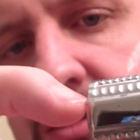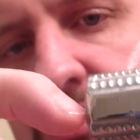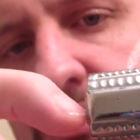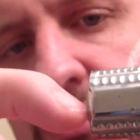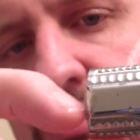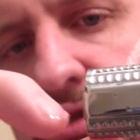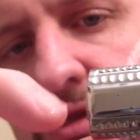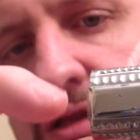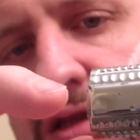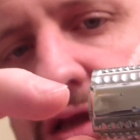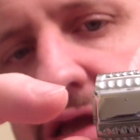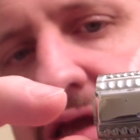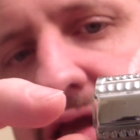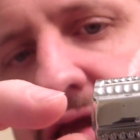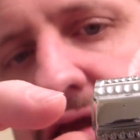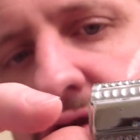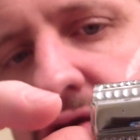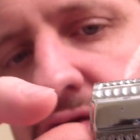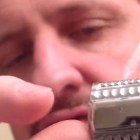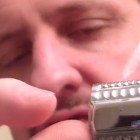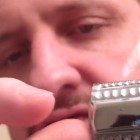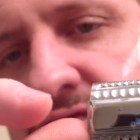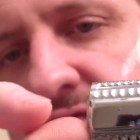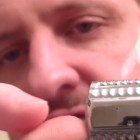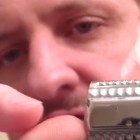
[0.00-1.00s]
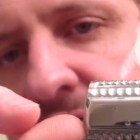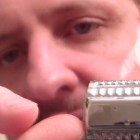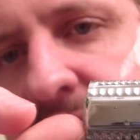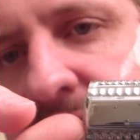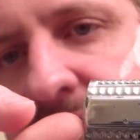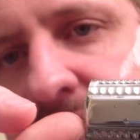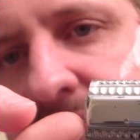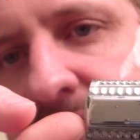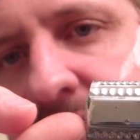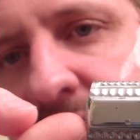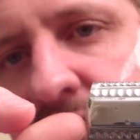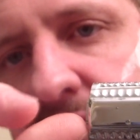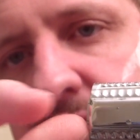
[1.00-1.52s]
little hangover
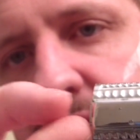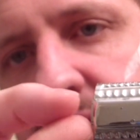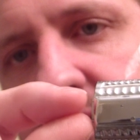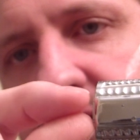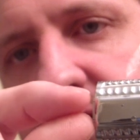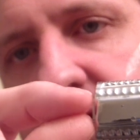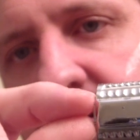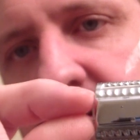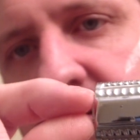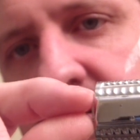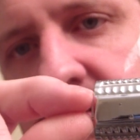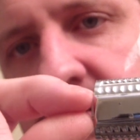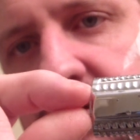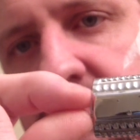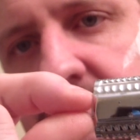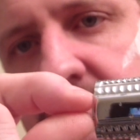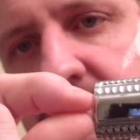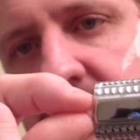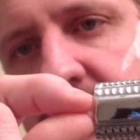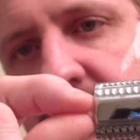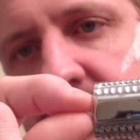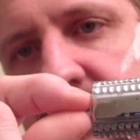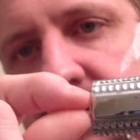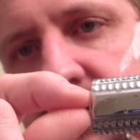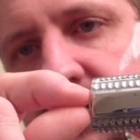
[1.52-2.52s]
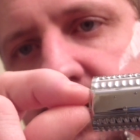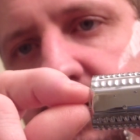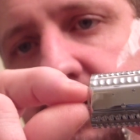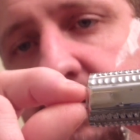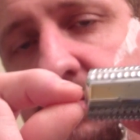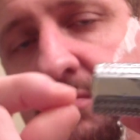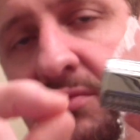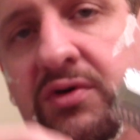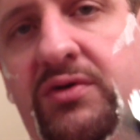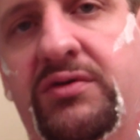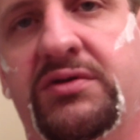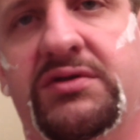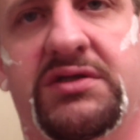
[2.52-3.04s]
right there and right there on
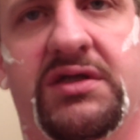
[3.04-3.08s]
both